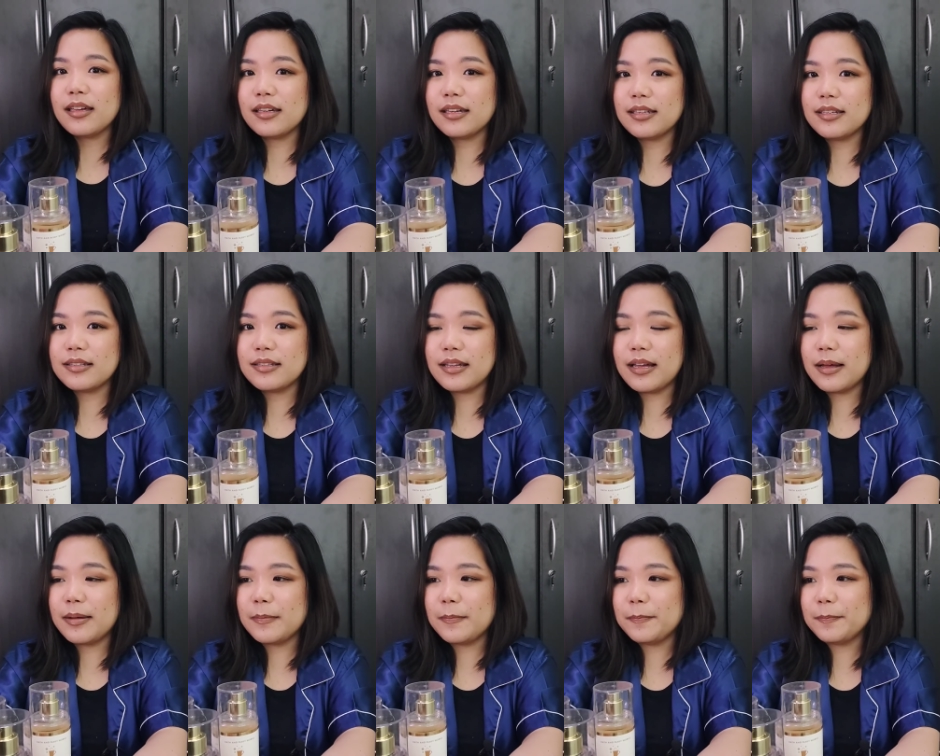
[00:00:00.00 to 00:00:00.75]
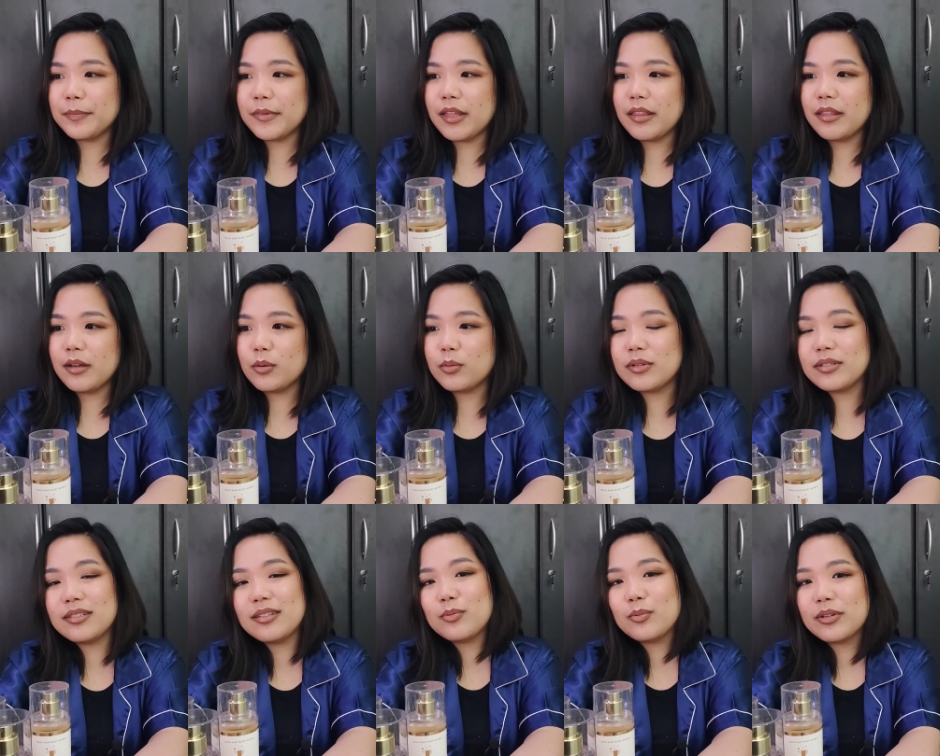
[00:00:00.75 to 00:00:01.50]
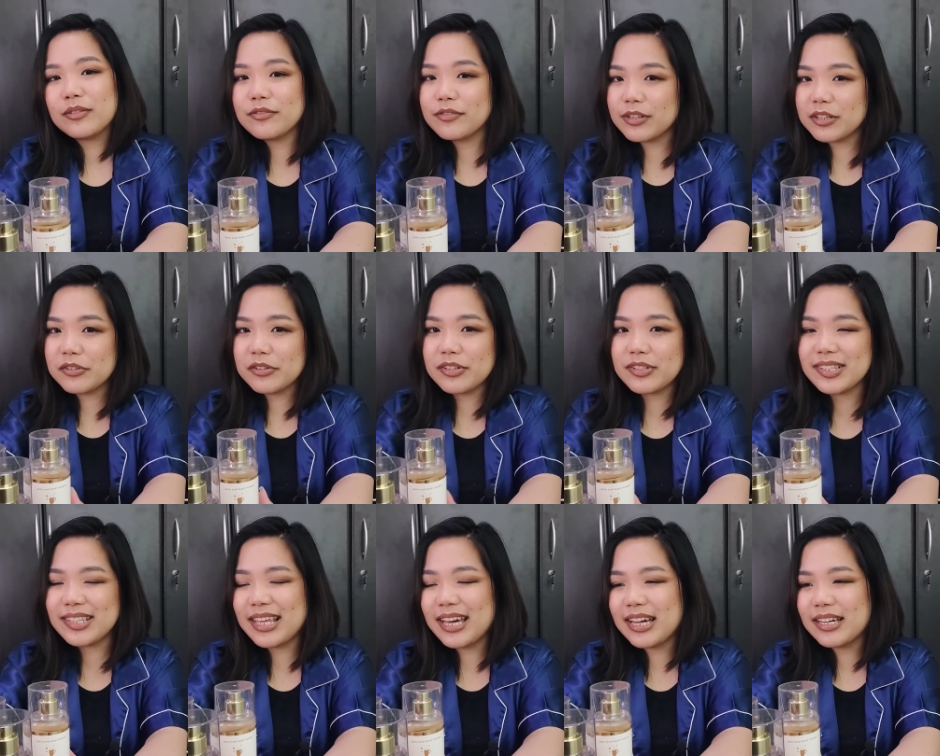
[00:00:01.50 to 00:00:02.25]
Because there was this one
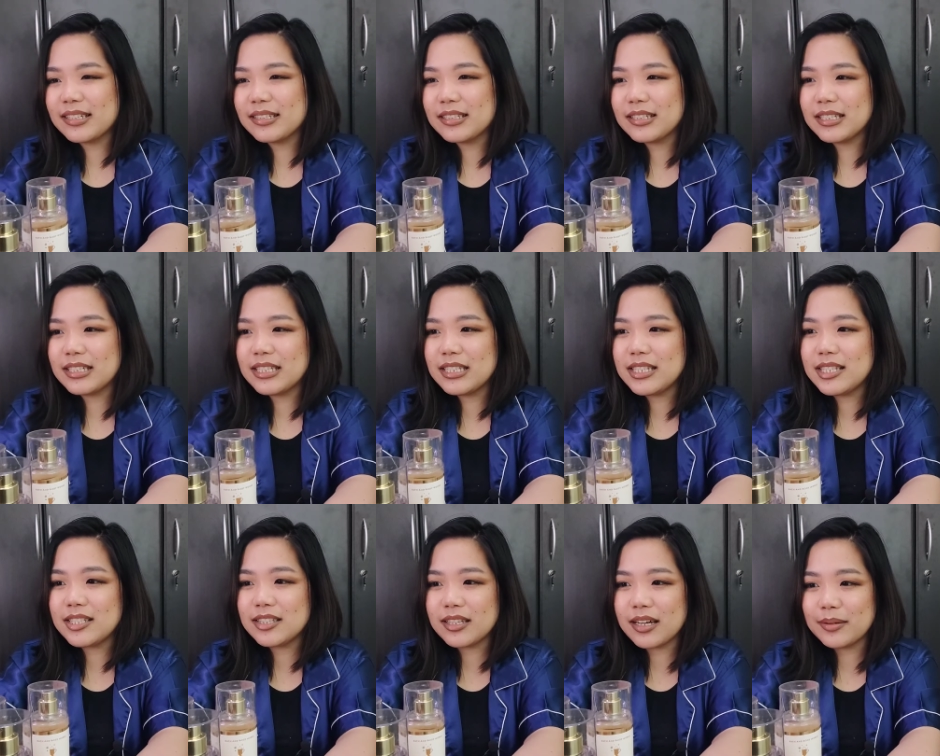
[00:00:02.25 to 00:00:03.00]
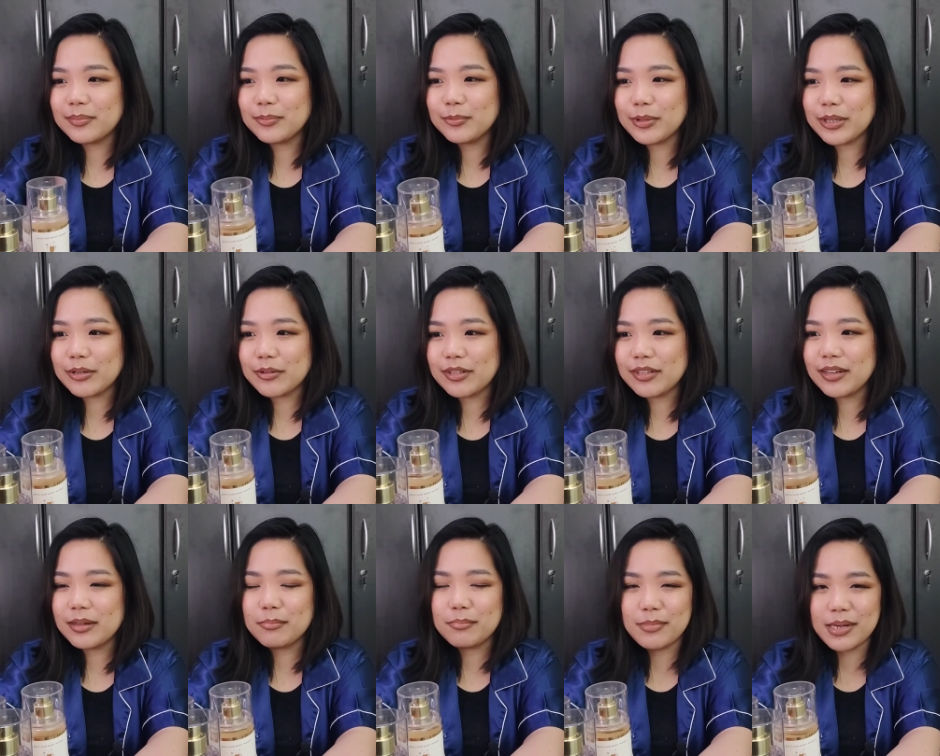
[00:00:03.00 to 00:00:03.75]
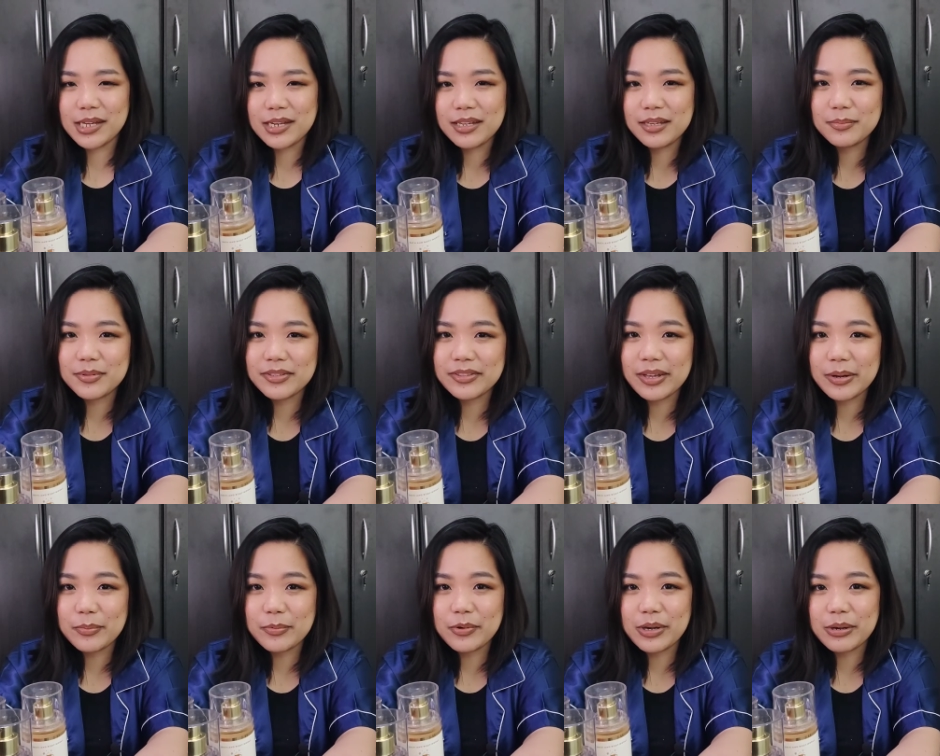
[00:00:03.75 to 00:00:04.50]
fragrance that he stopped wearing. I made him
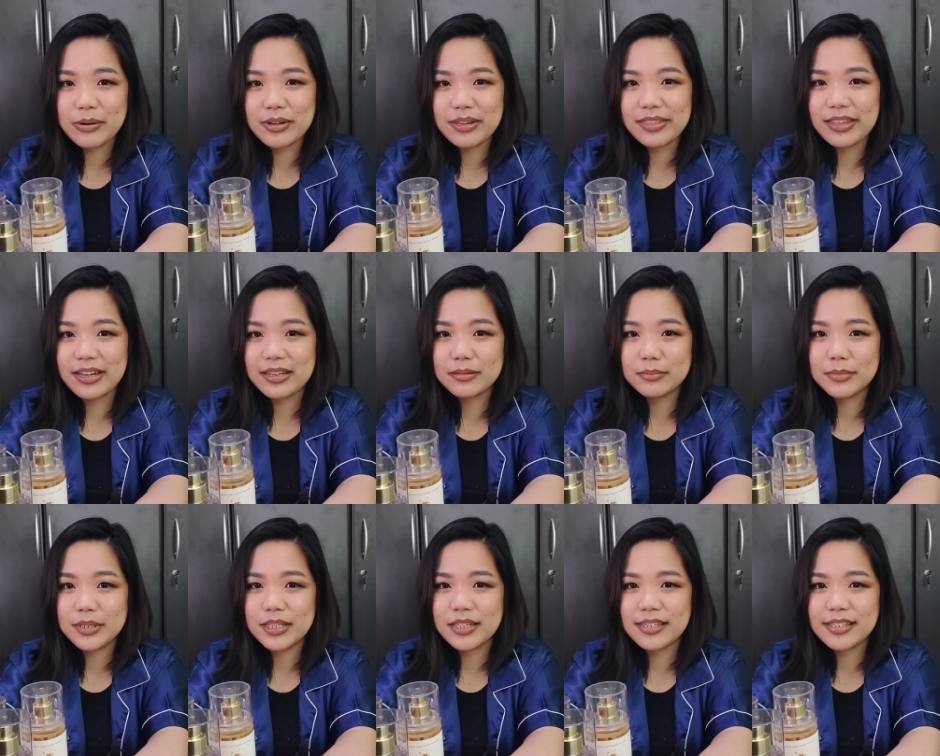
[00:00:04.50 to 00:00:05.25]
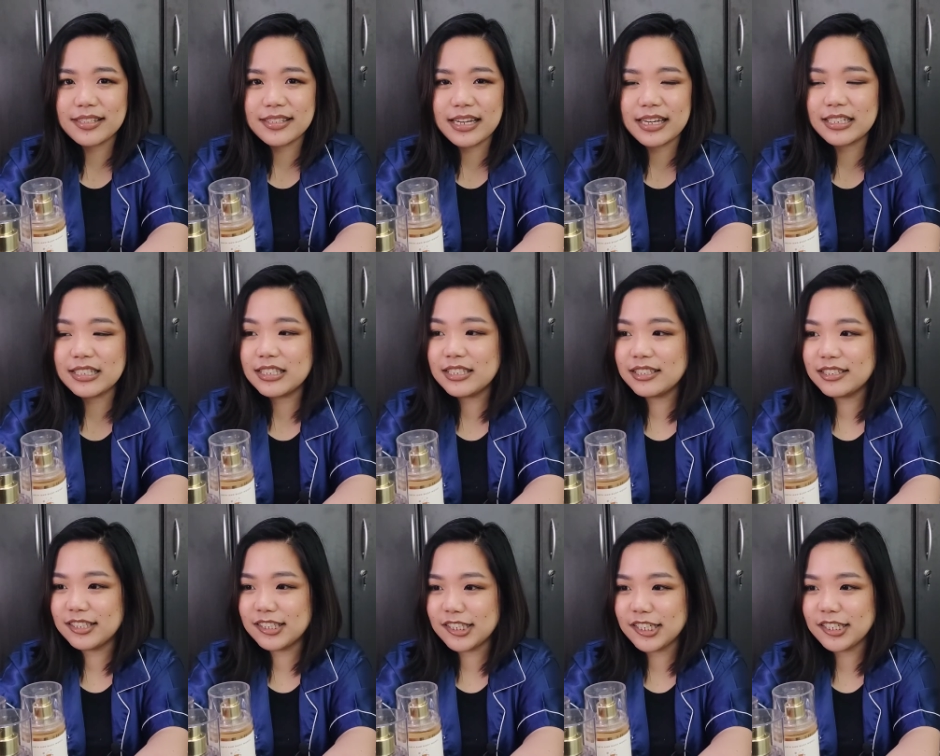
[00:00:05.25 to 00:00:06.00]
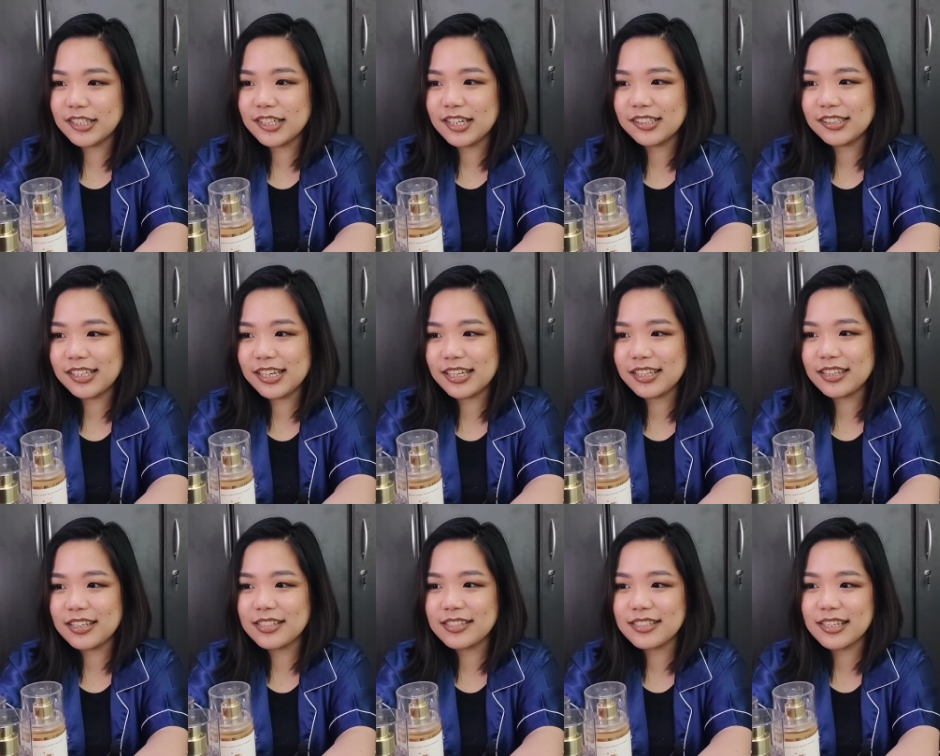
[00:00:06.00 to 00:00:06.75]
stop wearing that because I did not
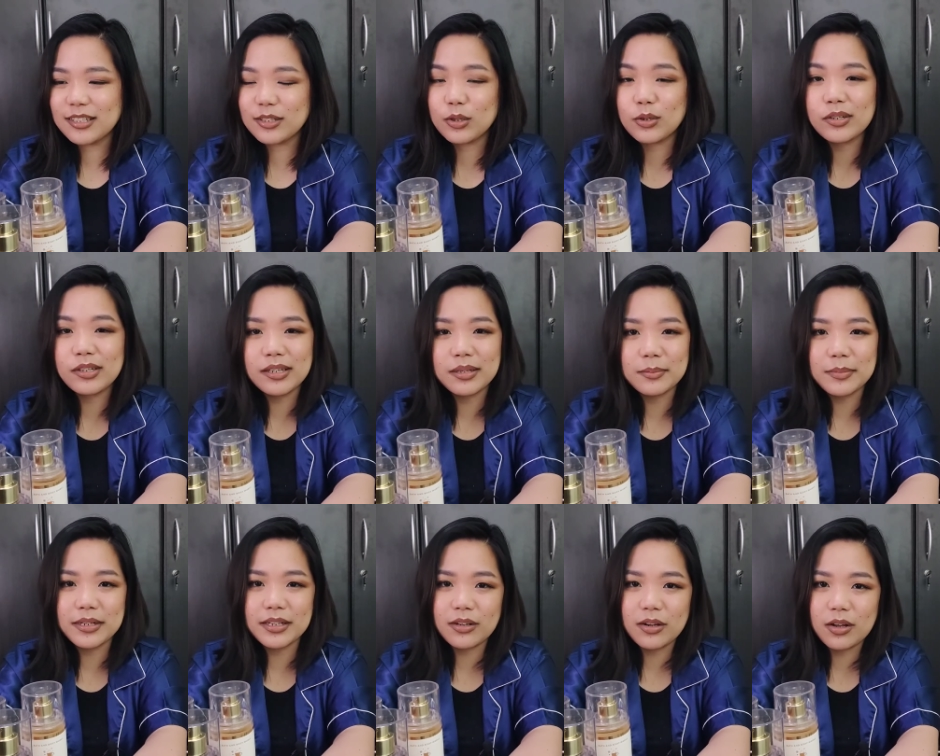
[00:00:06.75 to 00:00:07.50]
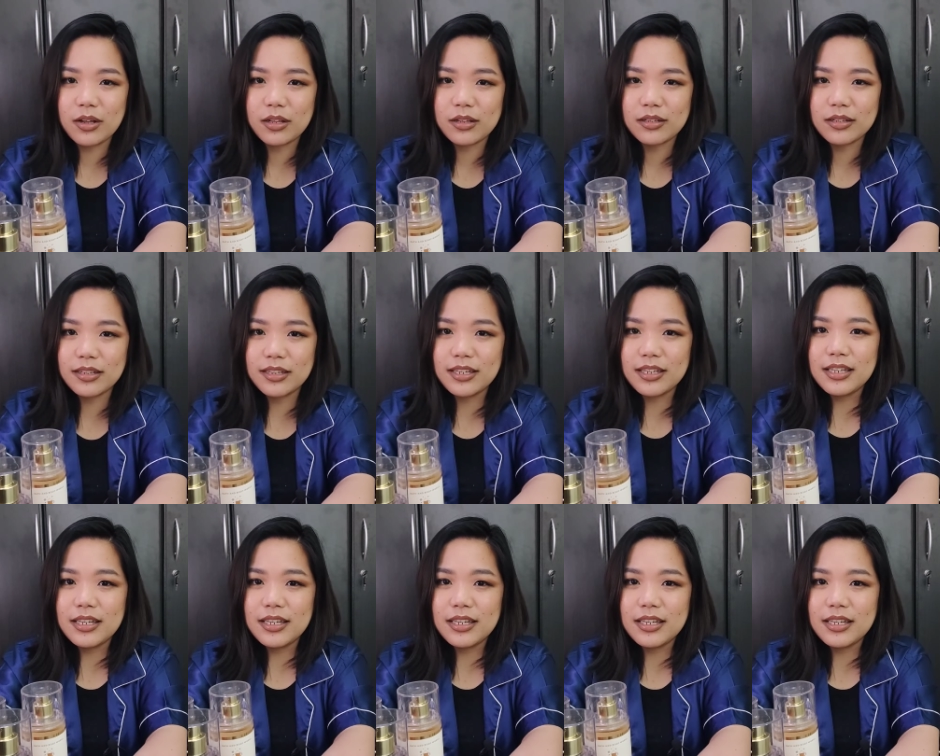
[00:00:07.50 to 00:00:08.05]
like that scent on him at all.